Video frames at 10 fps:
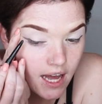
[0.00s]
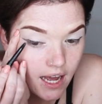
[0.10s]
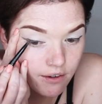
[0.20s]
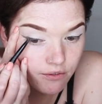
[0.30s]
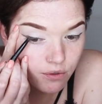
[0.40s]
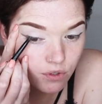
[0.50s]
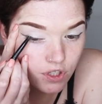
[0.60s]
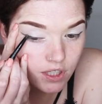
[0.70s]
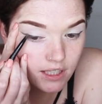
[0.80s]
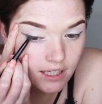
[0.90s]

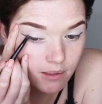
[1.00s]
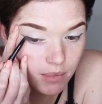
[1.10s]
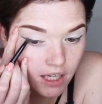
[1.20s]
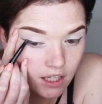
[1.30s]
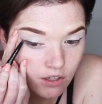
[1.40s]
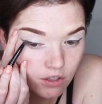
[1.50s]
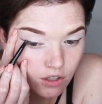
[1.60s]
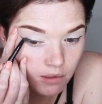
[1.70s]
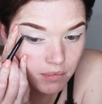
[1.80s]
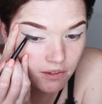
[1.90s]
Unfortunately, Penny could
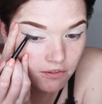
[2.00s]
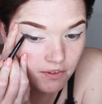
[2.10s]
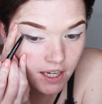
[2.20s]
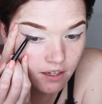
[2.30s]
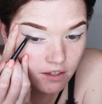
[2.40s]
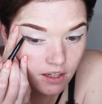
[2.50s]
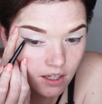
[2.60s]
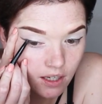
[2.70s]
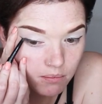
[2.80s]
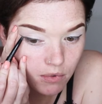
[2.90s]
not be found at
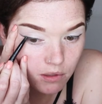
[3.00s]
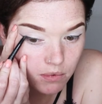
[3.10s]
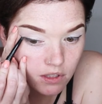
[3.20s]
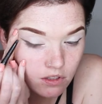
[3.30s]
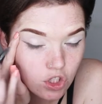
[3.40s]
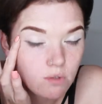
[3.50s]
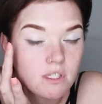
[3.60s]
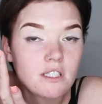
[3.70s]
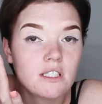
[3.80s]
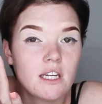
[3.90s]
that moment. She
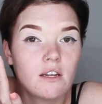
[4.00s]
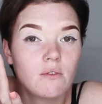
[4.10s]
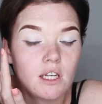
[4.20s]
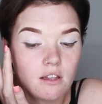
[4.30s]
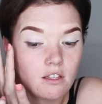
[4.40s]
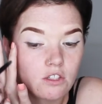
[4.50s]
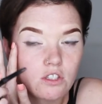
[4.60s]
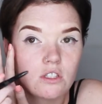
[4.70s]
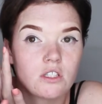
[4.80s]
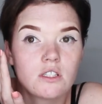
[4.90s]
wasn't dead or anything.
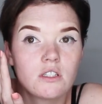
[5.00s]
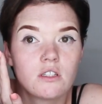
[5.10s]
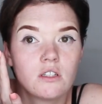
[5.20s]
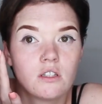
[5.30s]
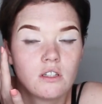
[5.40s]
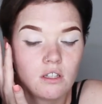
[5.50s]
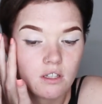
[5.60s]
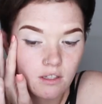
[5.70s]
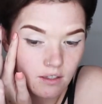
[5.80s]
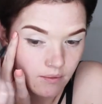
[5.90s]
She just,
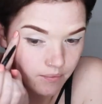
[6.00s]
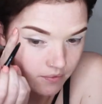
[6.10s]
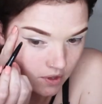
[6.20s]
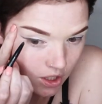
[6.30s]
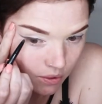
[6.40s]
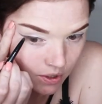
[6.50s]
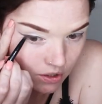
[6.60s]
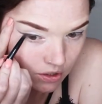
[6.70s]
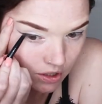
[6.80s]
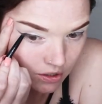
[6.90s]
no one
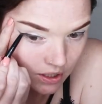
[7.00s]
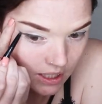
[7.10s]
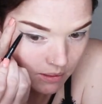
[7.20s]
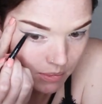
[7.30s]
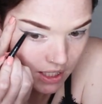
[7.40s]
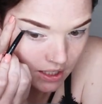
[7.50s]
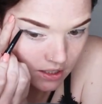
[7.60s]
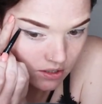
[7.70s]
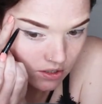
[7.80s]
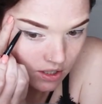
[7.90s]
could locate
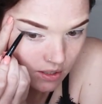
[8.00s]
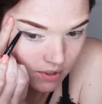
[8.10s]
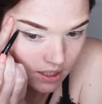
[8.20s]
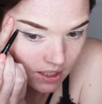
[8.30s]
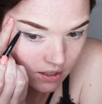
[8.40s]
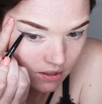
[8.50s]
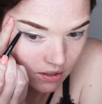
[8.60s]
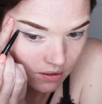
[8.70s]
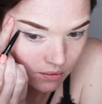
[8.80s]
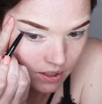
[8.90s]
Penny. So they were like,
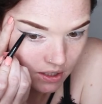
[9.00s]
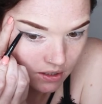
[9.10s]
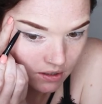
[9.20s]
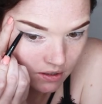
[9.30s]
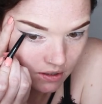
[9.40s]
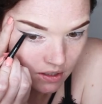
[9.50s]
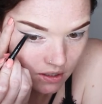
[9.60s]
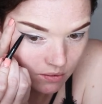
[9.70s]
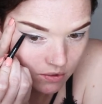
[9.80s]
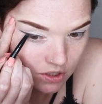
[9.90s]
oh, well,
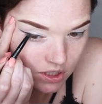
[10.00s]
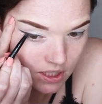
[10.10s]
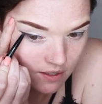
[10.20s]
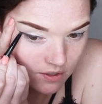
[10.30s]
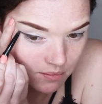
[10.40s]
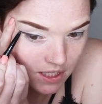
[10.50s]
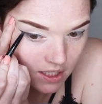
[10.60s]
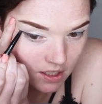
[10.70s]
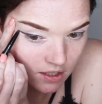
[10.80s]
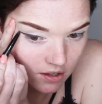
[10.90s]
we'll just have to make
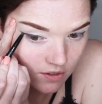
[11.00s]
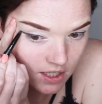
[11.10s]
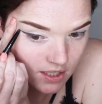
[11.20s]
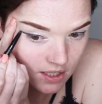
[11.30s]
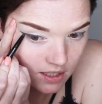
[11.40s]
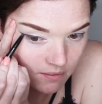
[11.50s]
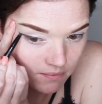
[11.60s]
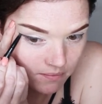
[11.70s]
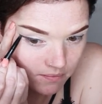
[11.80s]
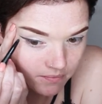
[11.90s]
it a threesome.